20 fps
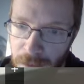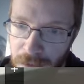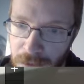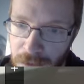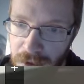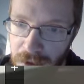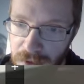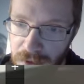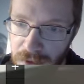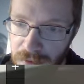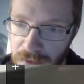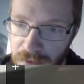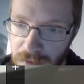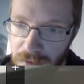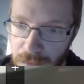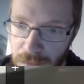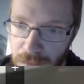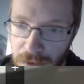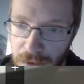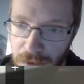is,
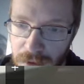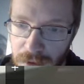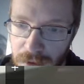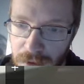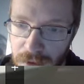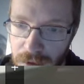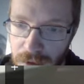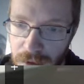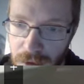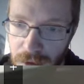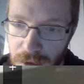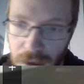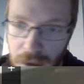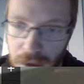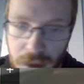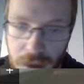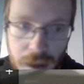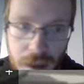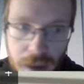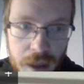but
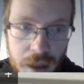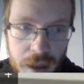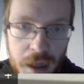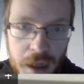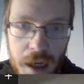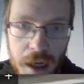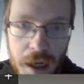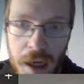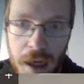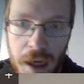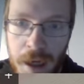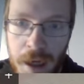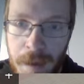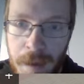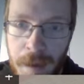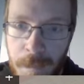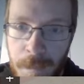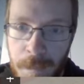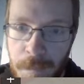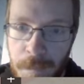um,
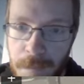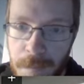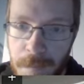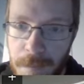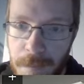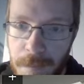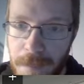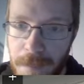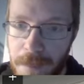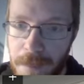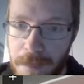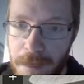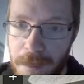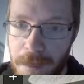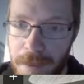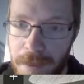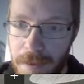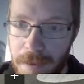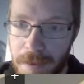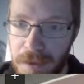
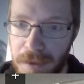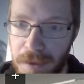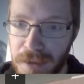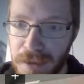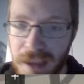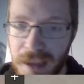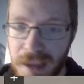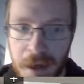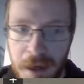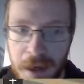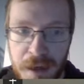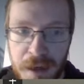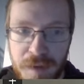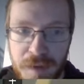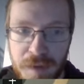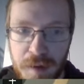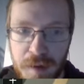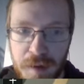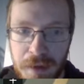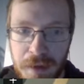don't I care enough. It's
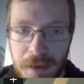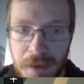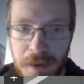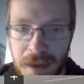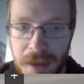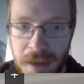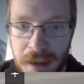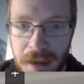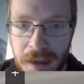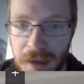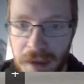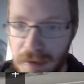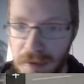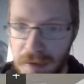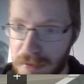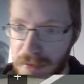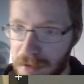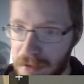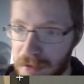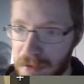only UAE. It's not gonna
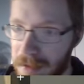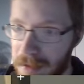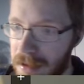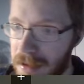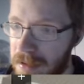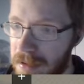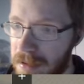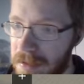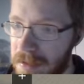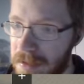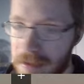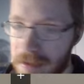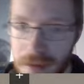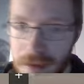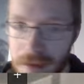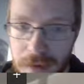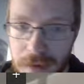be too many